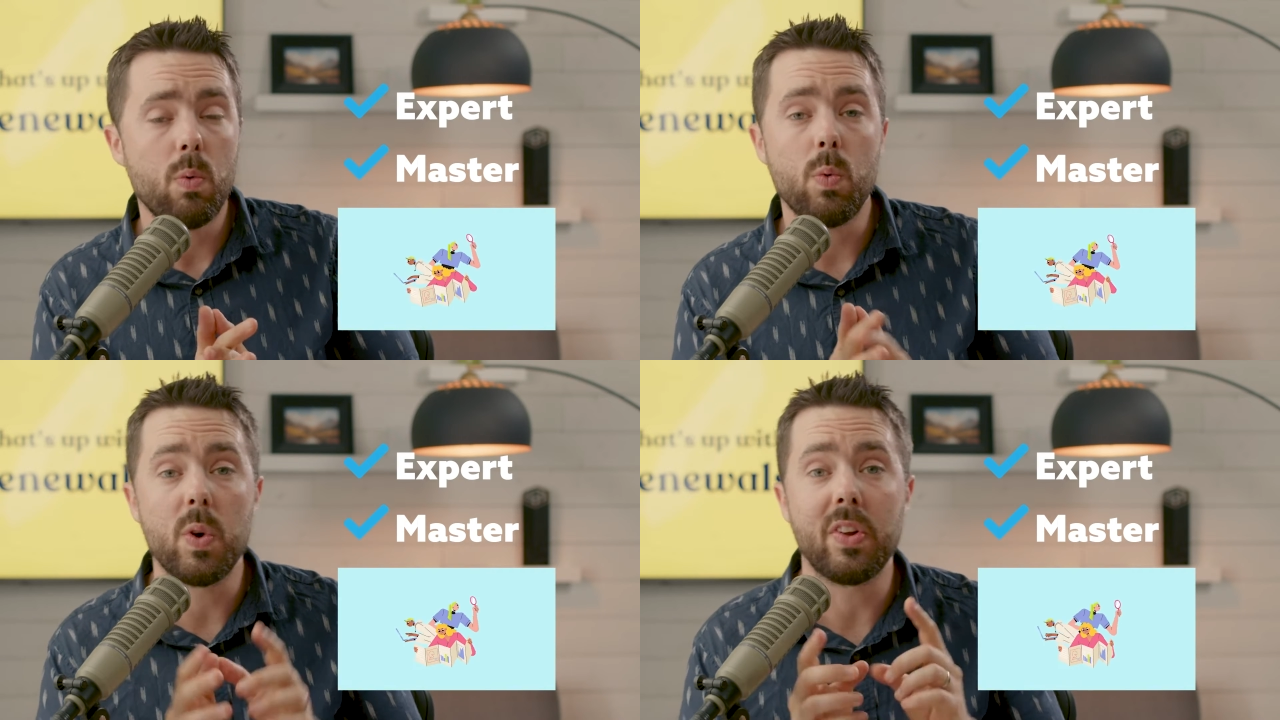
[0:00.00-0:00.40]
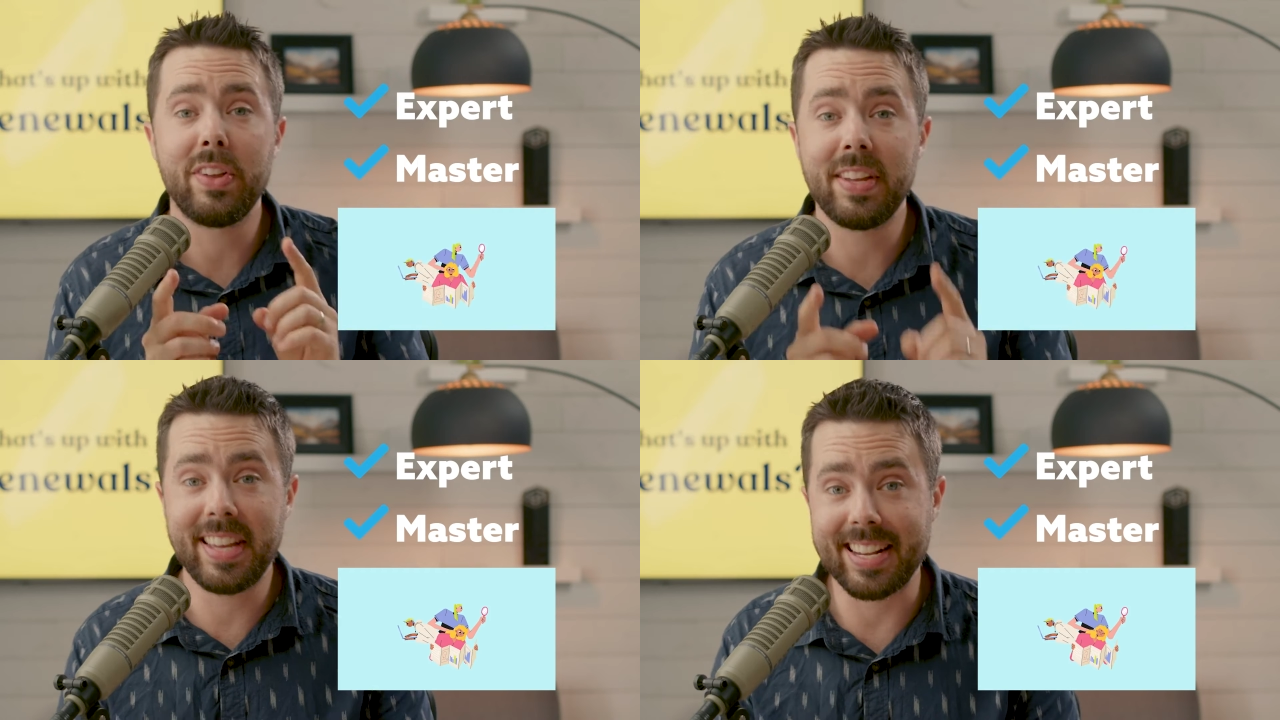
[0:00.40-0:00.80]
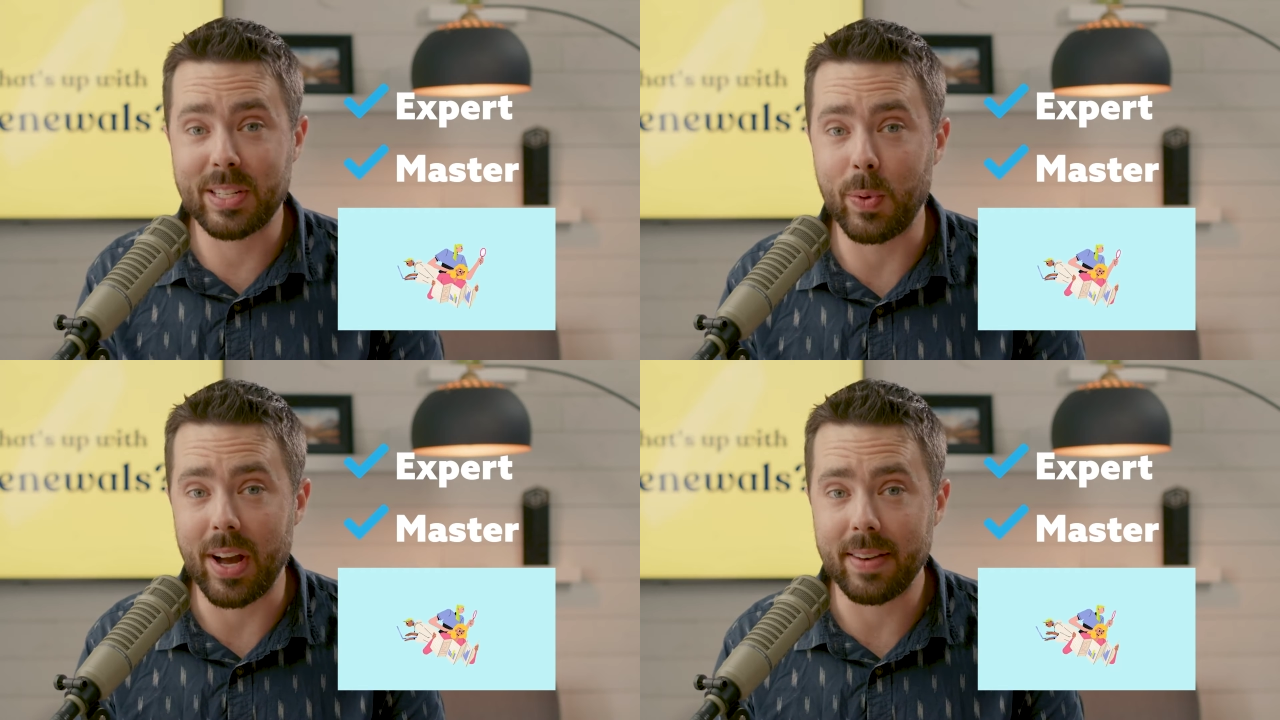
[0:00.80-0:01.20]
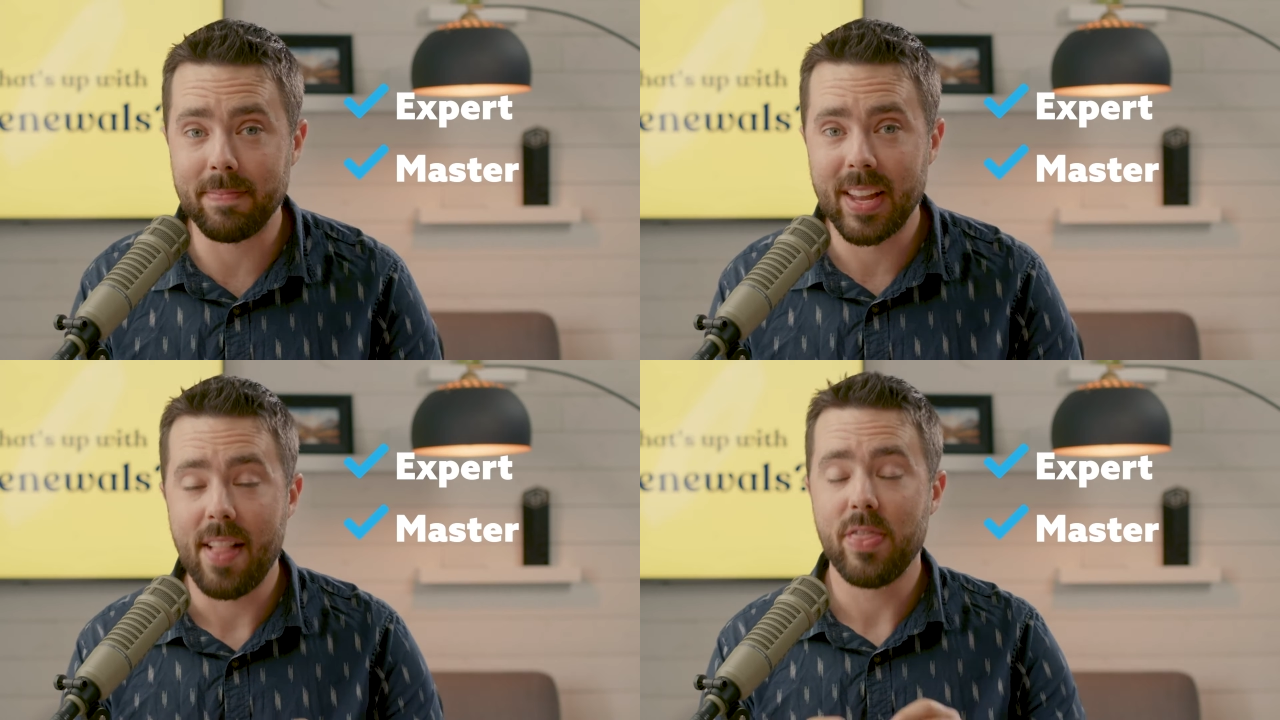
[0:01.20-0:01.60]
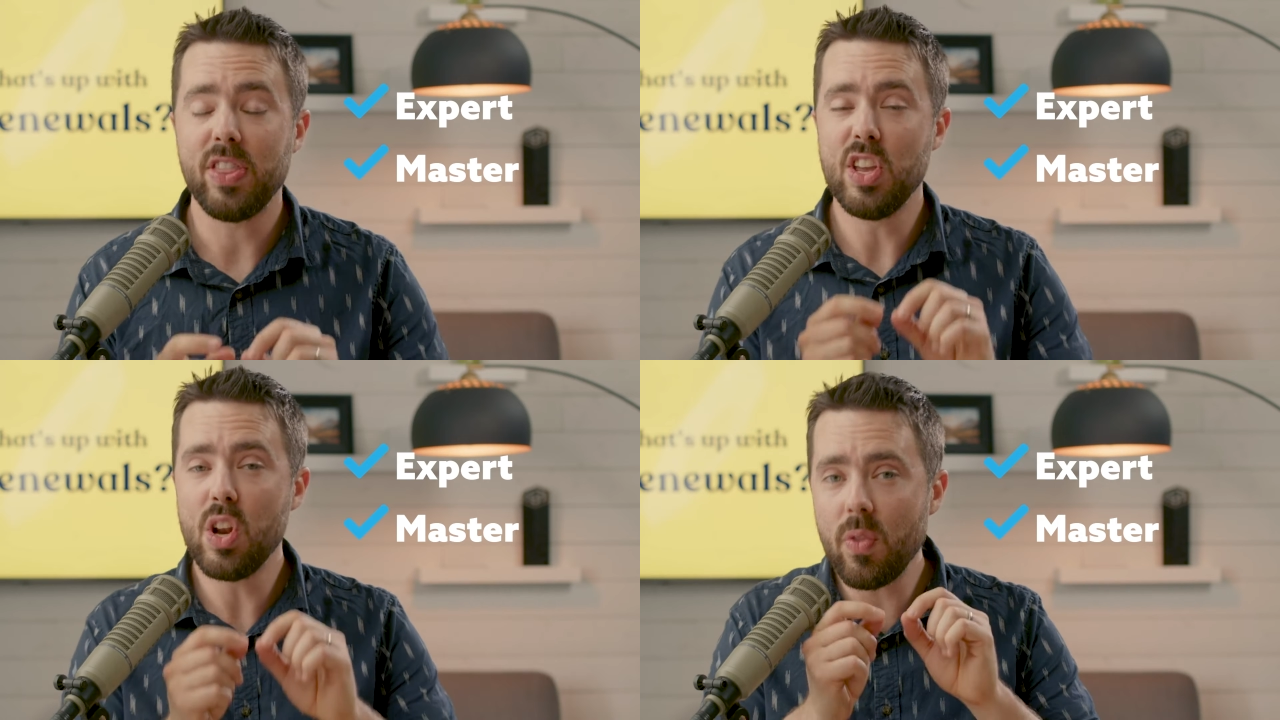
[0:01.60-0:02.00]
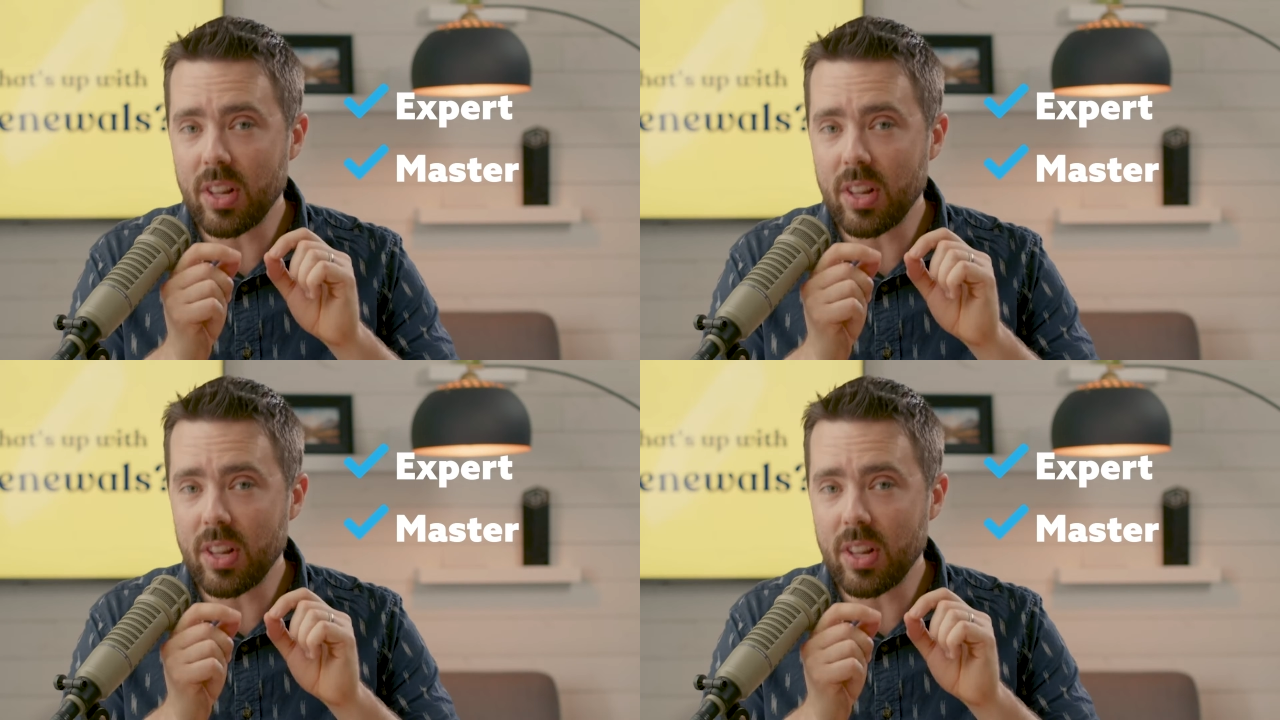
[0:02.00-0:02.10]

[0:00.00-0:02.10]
Well, guess what? You know the